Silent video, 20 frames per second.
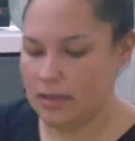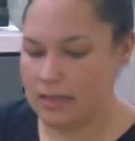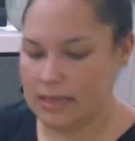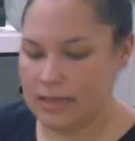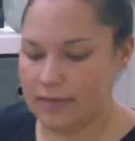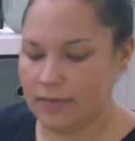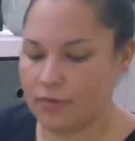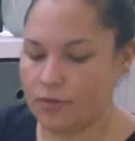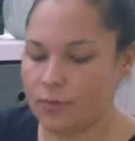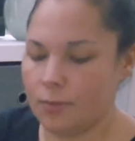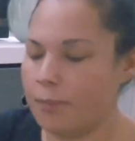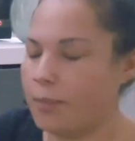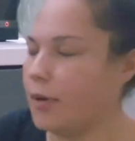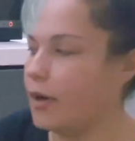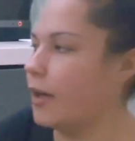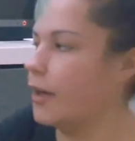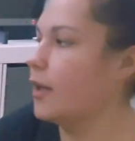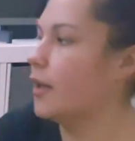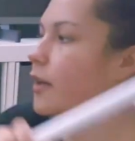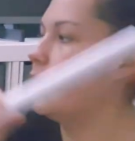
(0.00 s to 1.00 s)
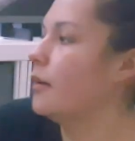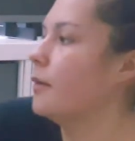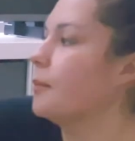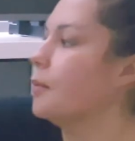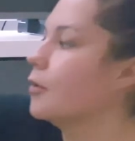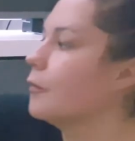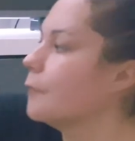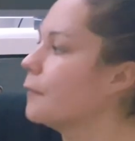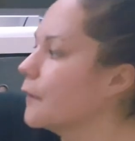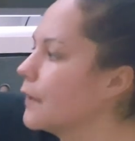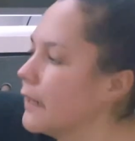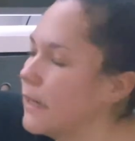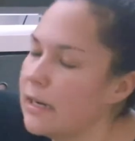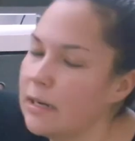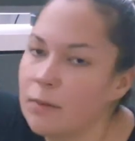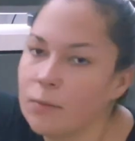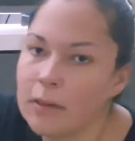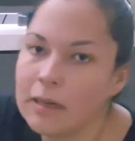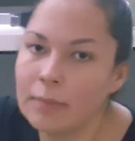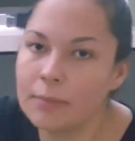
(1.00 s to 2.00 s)
at some point, but for
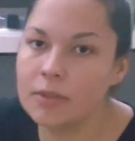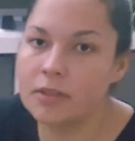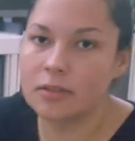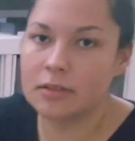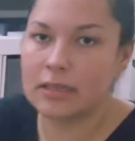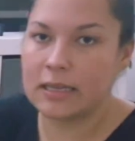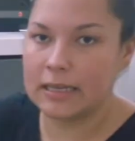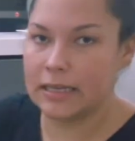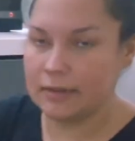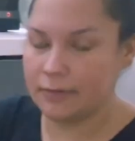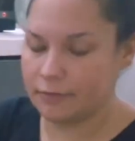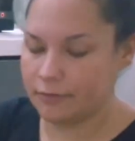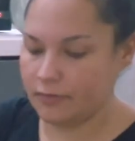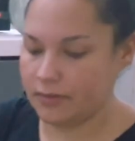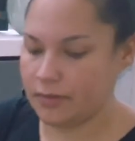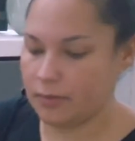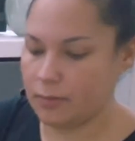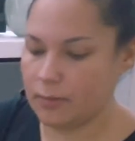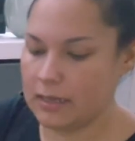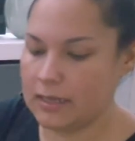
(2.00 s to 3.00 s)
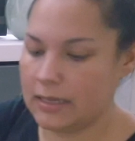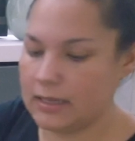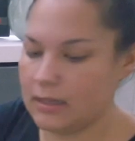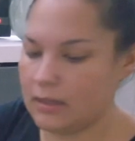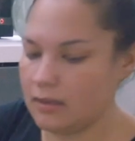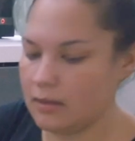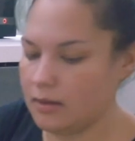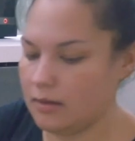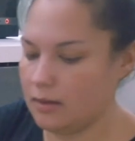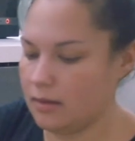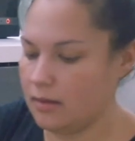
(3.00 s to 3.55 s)
now, while we're just getting everything away,